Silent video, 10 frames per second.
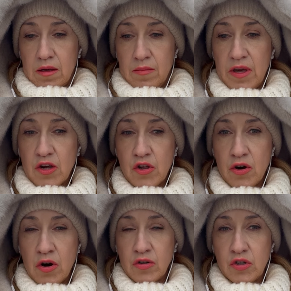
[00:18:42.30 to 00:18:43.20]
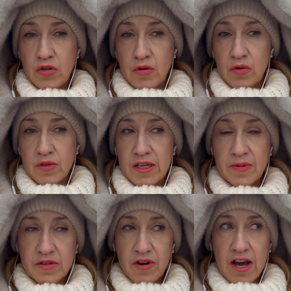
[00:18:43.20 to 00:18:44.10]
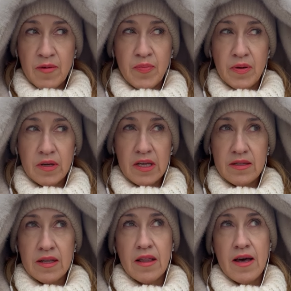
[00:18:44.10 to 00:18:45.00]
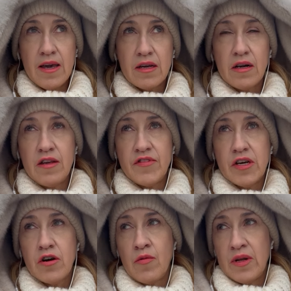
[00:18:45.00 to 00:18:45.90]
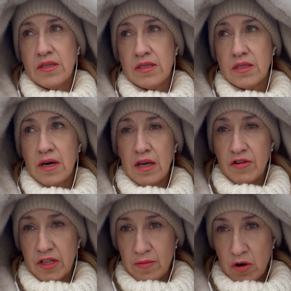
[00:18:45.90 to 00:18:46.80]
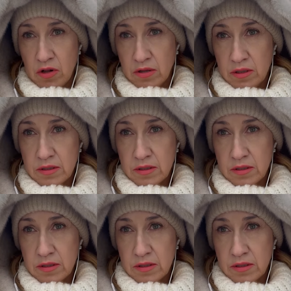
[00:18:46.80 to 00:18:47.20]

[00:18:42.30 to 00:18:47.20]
Make sure to subscribe, hit that like, leave the comments. I read them all.